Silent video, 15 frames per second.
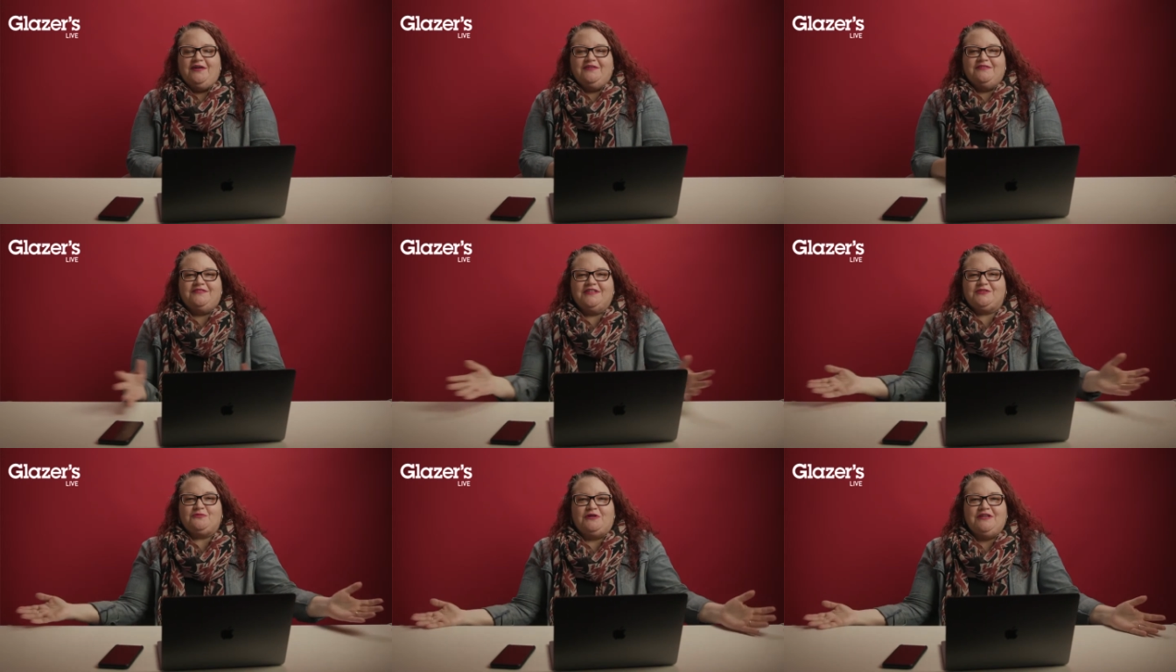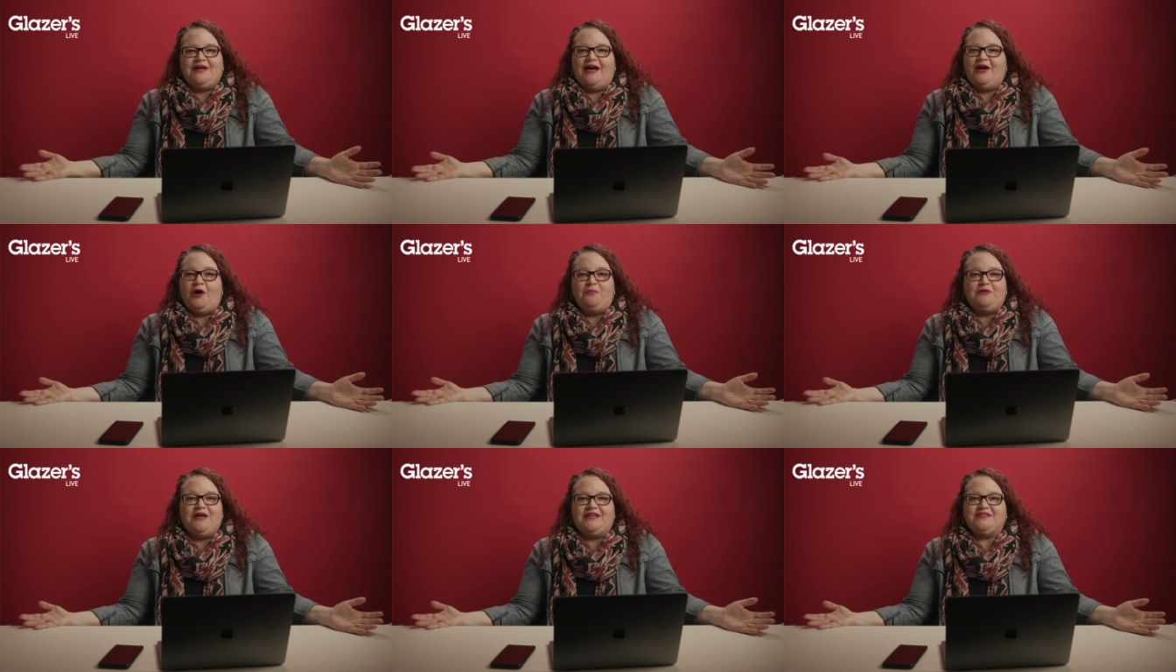This one, I hope
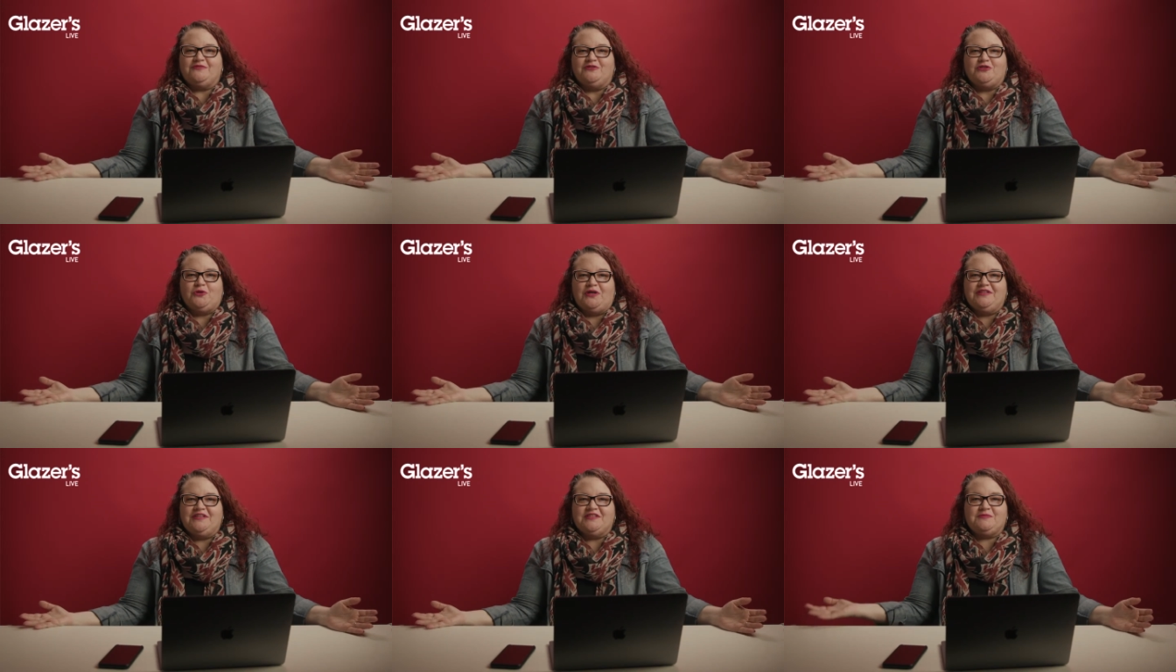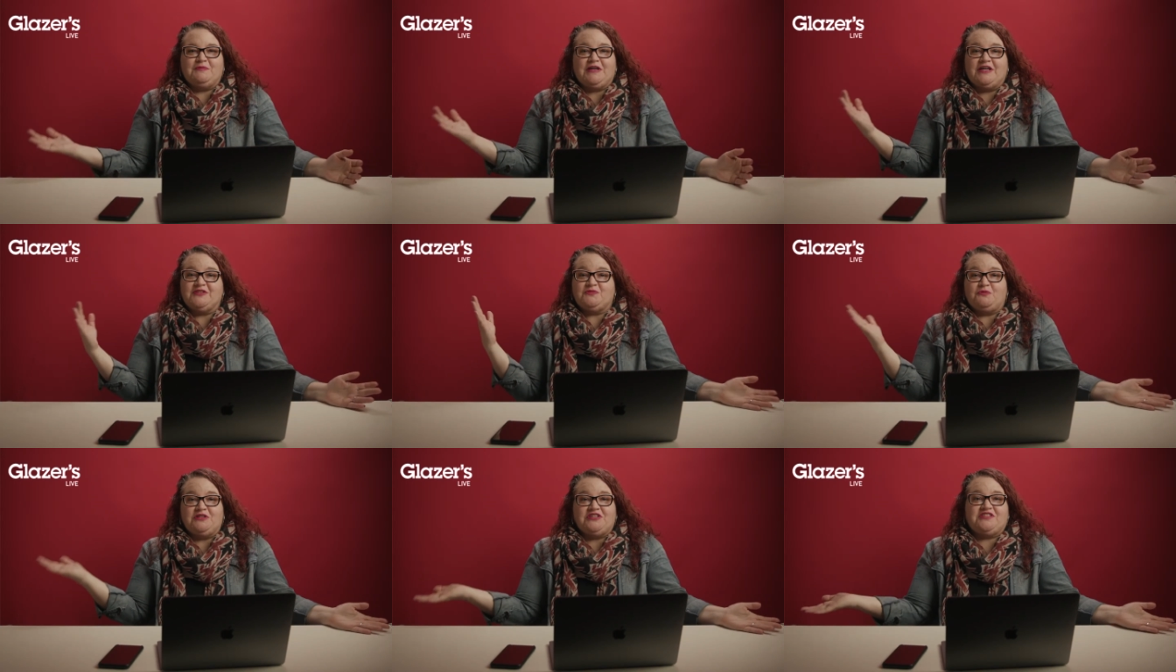you guys have enjoyed this because
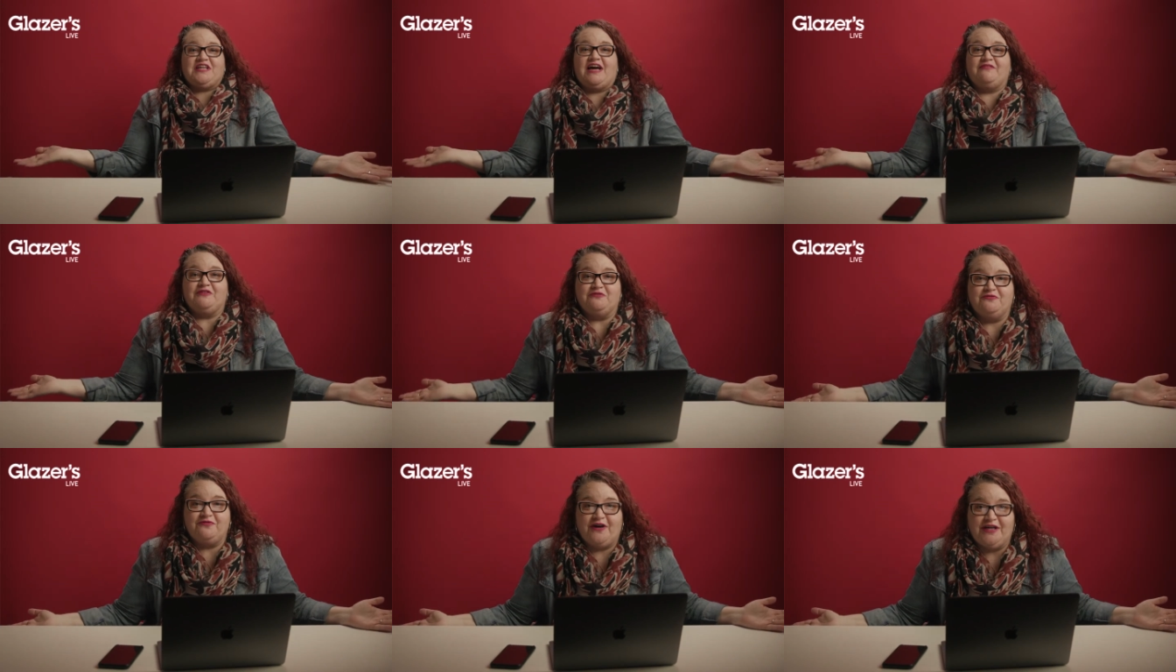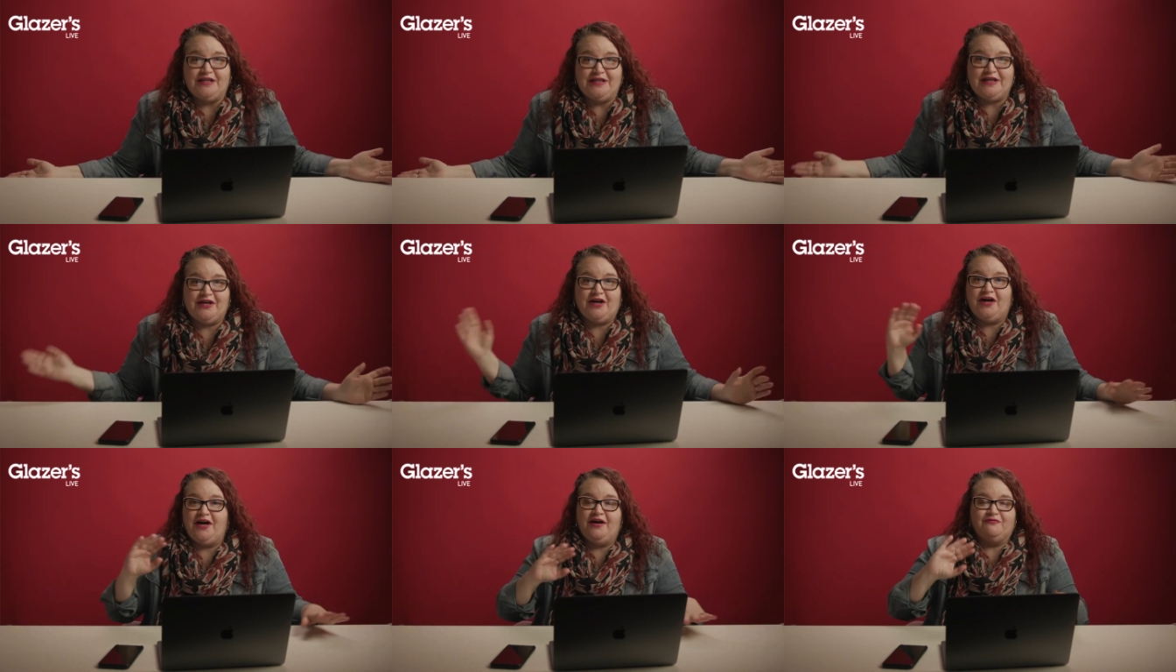we're just having fun
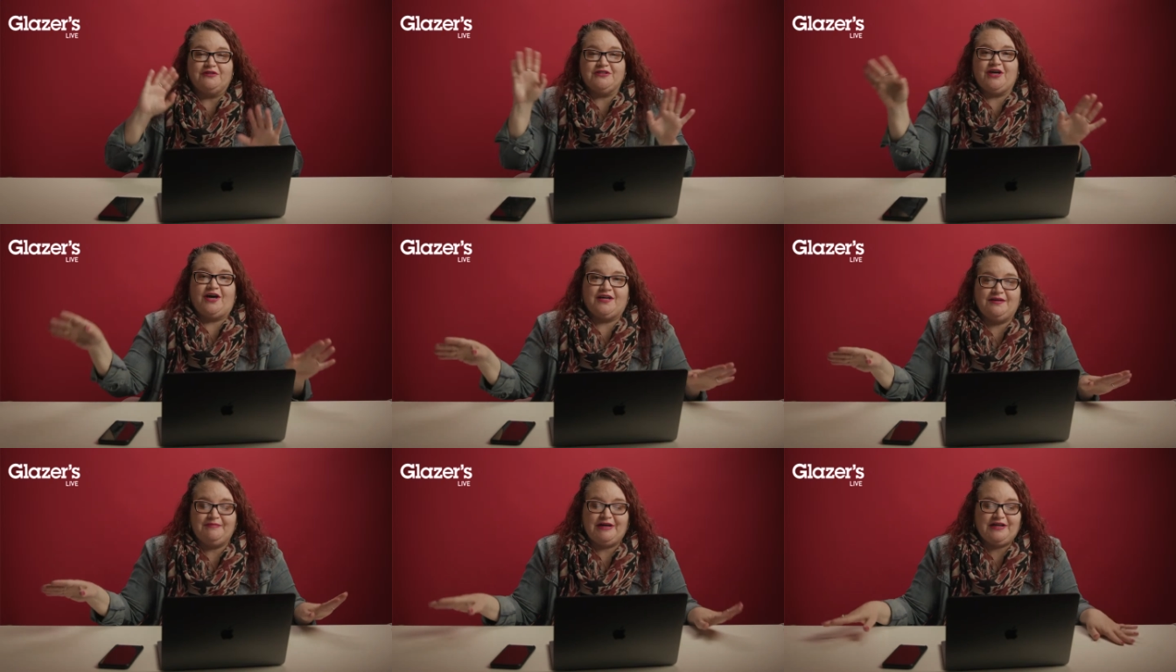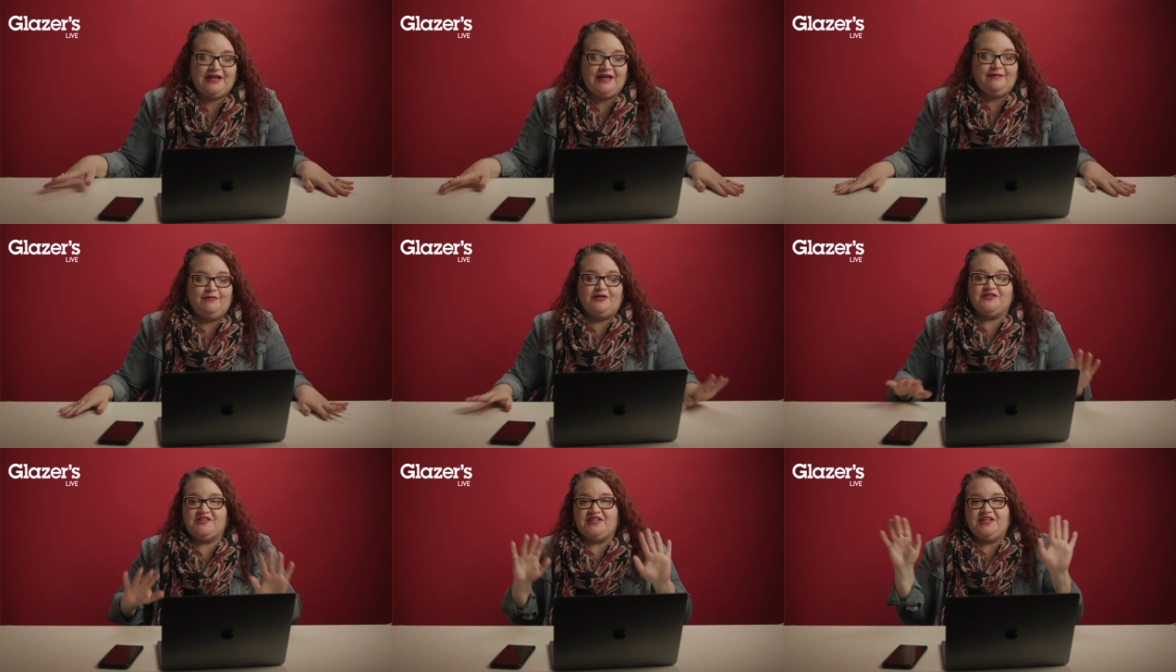here and we're talking about
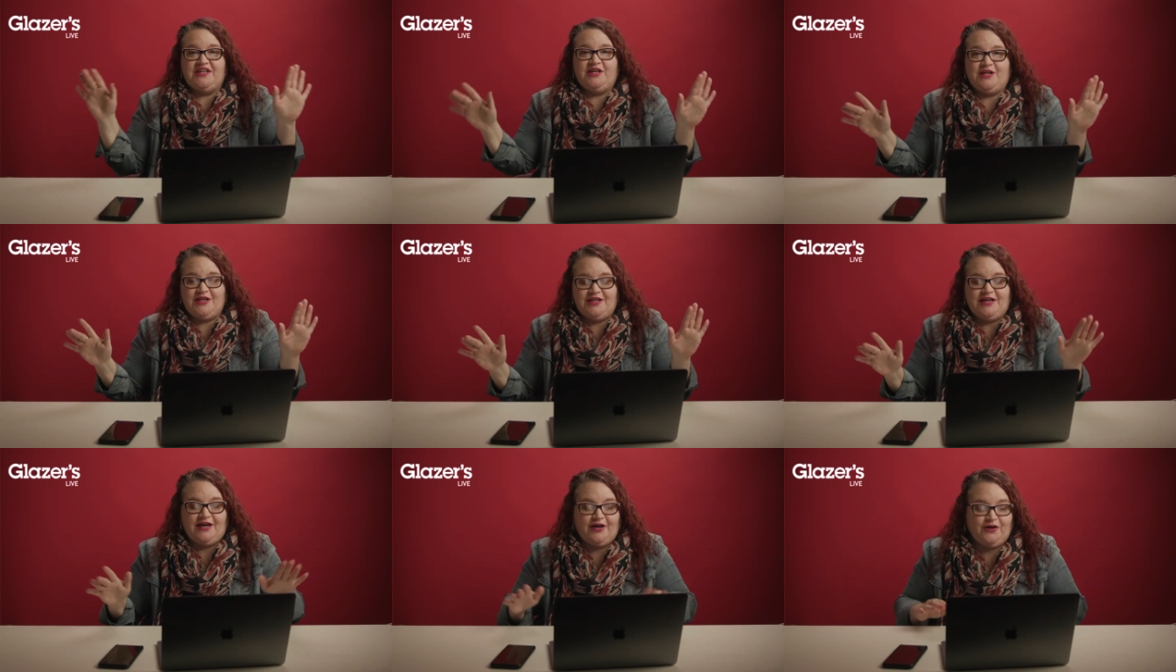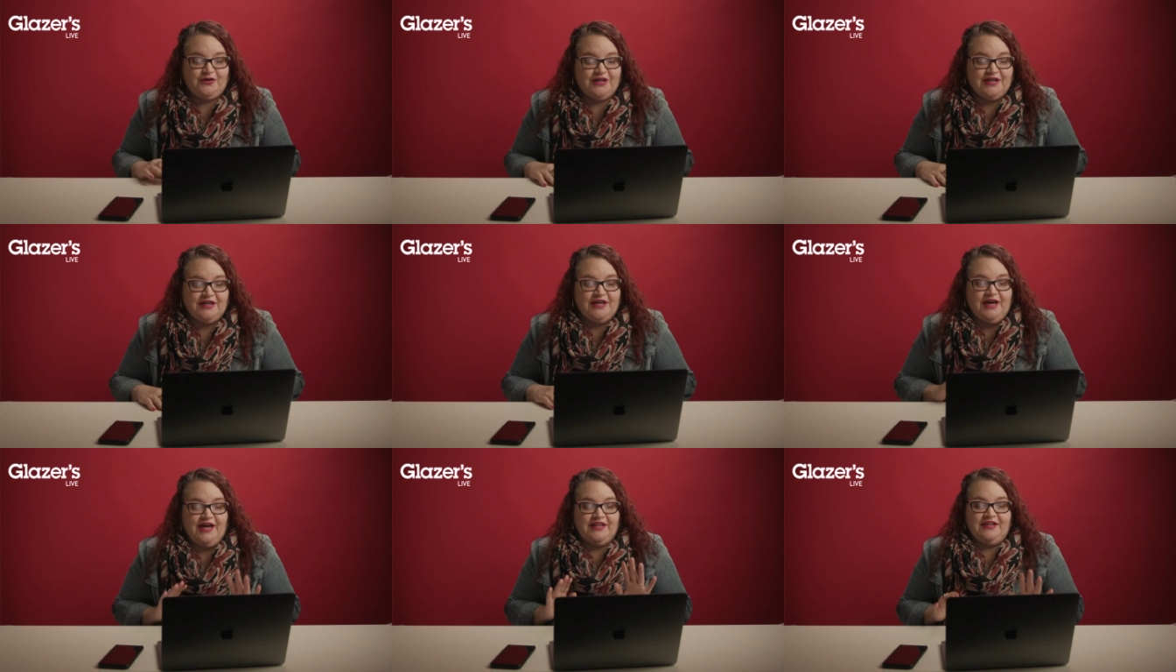cameras and geeking out,
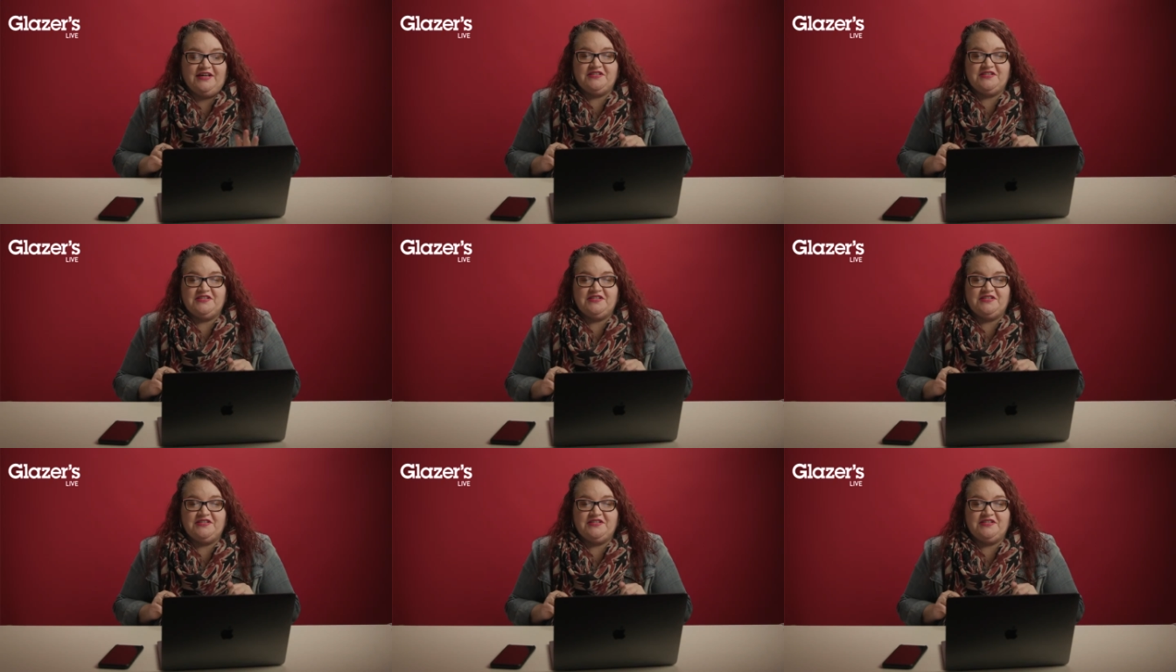and that's